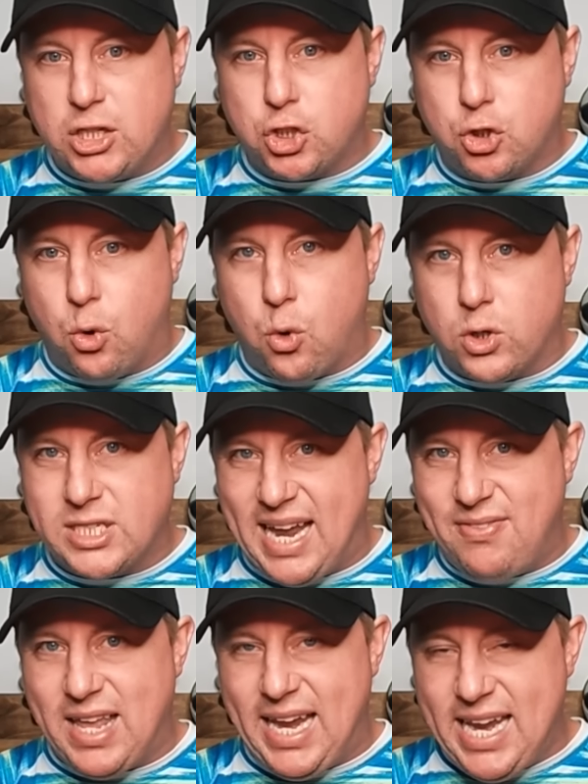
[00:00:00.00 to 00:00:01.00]
scores
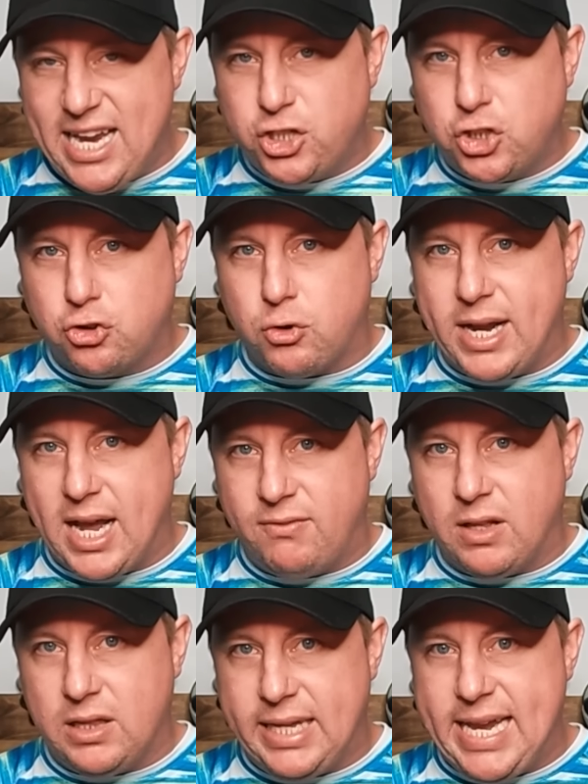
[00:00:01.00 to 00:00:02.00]
in the history of
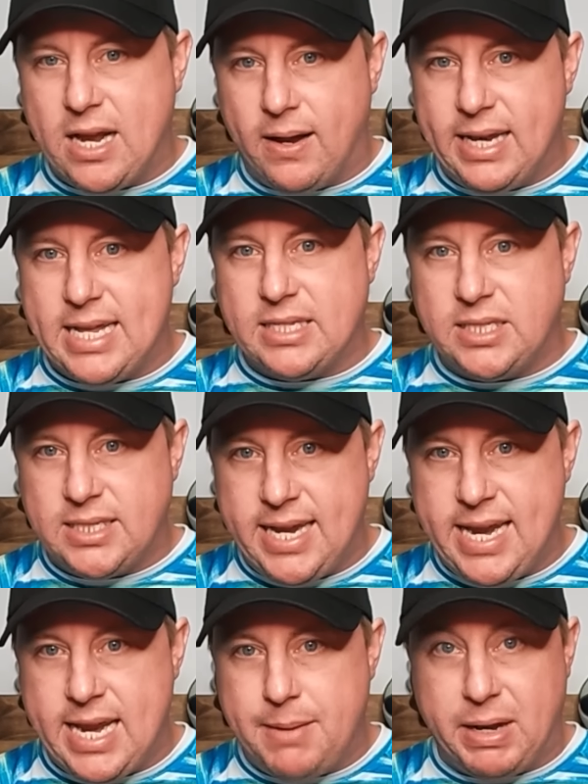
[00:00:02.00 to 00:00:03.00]
the league on his
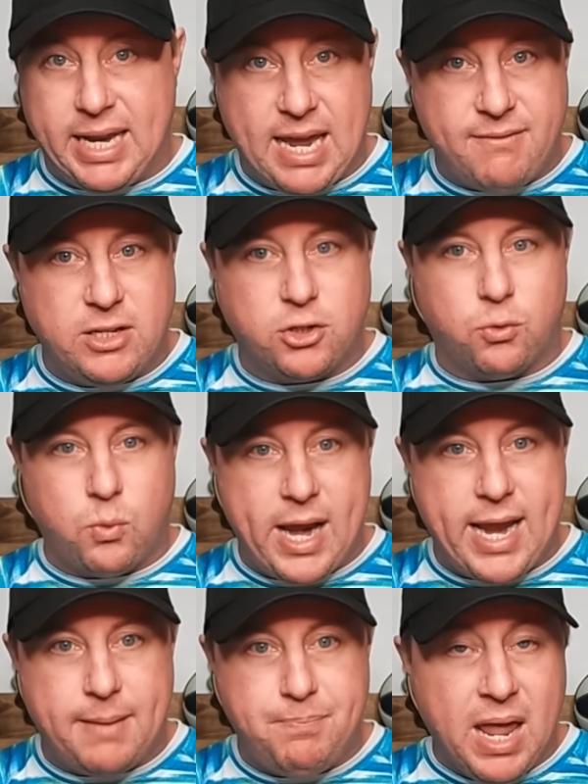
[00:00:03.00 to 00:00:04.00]
team, and Kevin
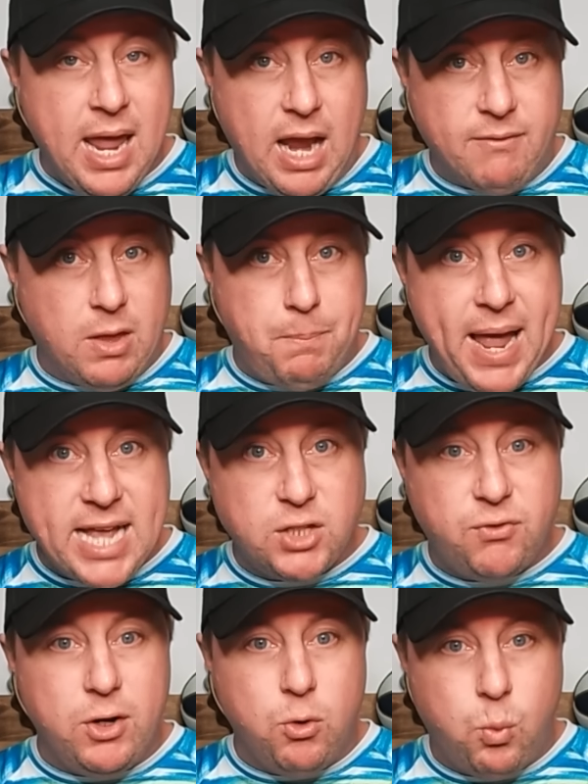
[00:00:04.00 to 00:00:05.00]
Durant. And for the past
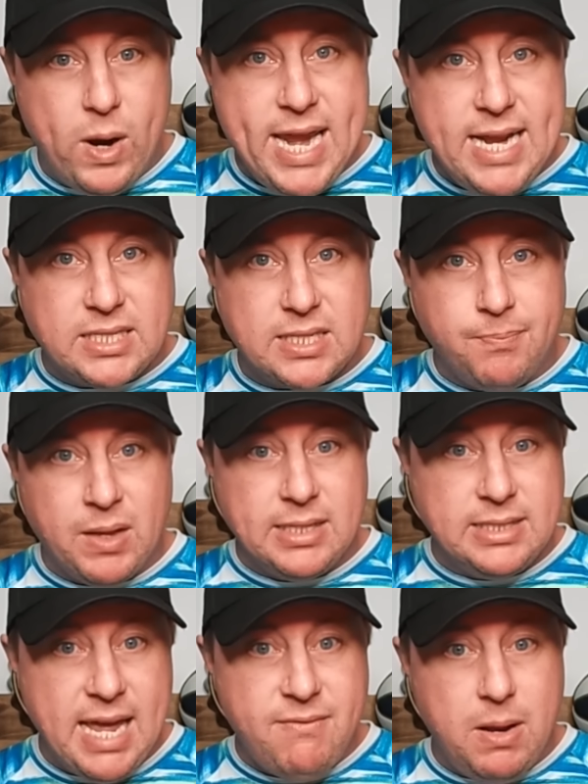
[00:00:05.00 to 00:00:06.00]
few weeks,
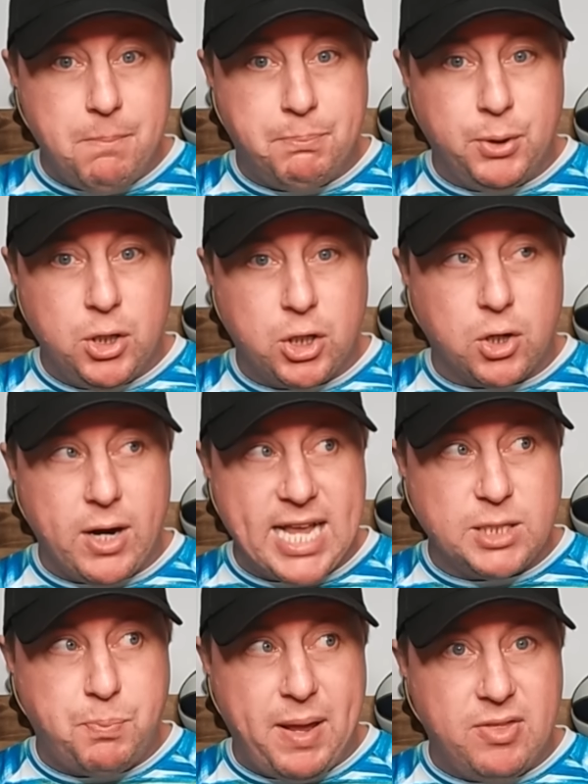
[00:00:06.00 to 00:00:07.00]
Devin Booker
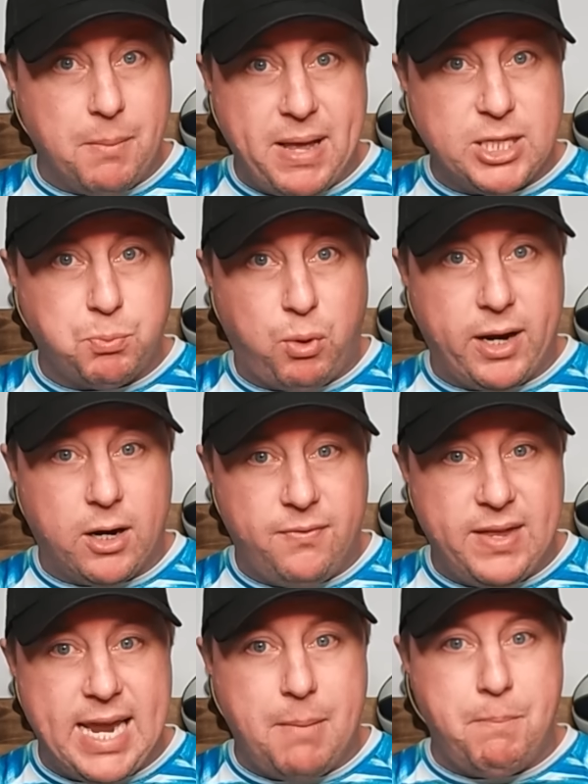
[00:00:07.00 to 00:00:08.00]
has been the best player in
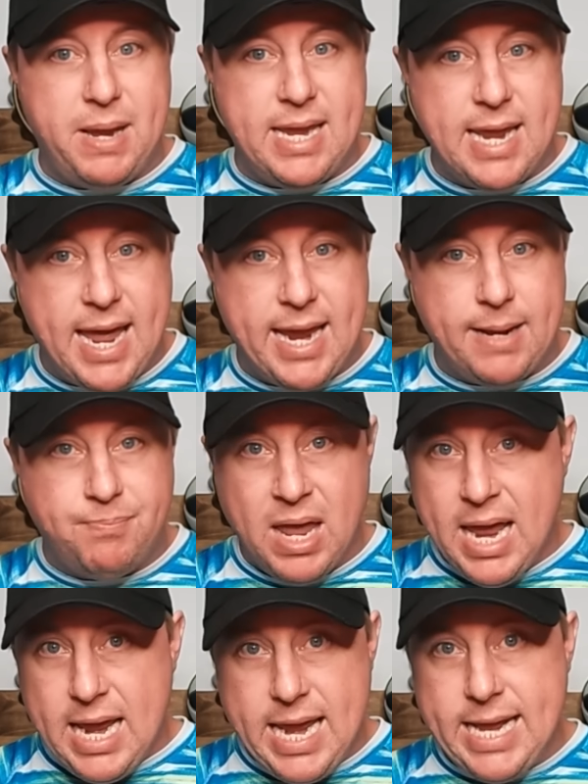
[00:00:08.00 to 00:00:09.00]
the NBA.
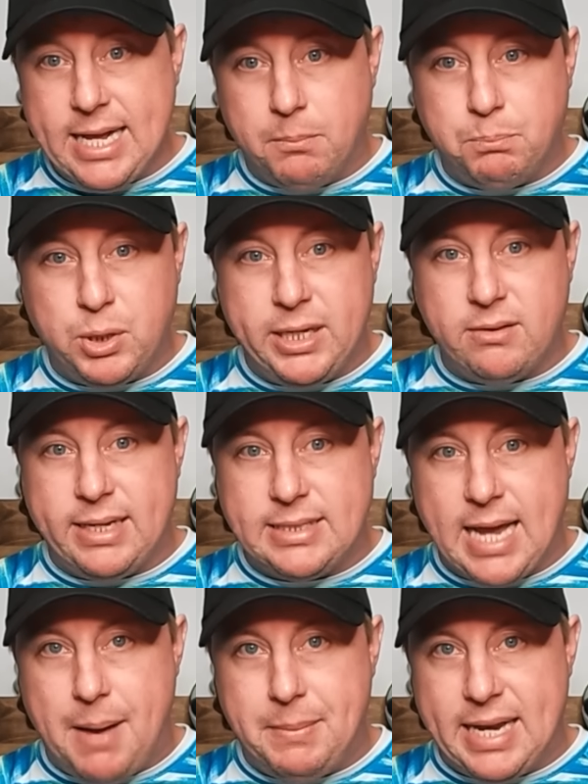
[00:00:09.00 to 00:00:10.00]
He completely
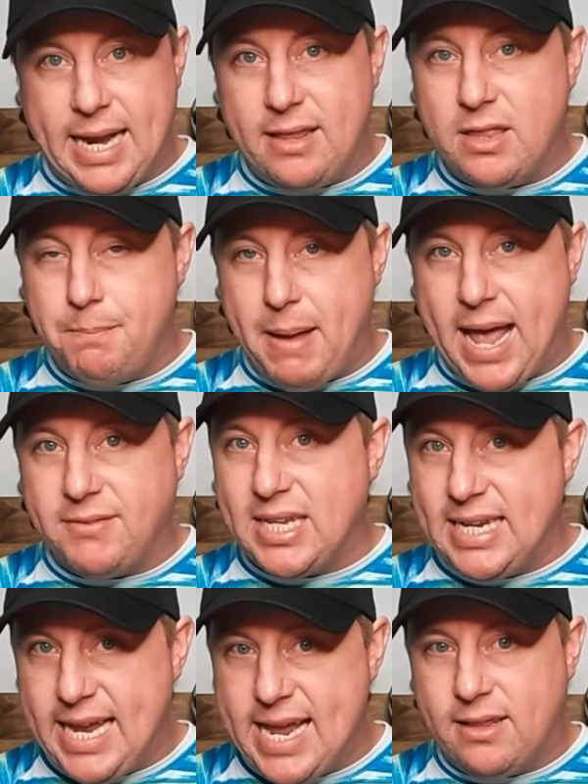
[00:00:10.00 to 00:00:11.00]
dominated the Mavs
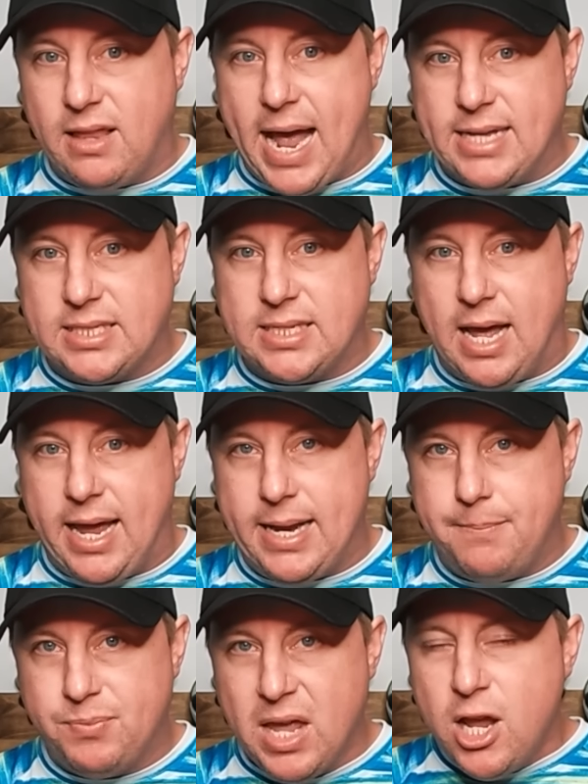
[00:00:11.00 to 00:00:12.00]
again last
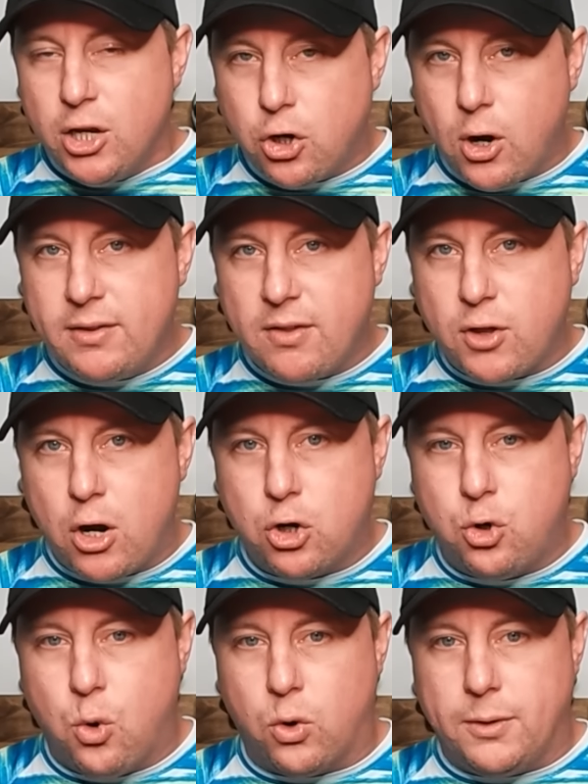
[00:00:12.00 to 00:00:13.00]
night. During the third
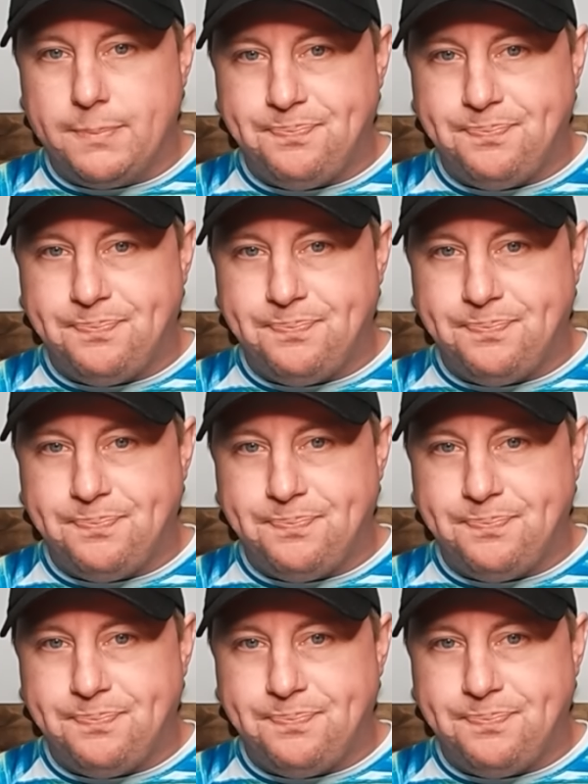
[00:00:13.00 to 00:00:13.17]
quarter,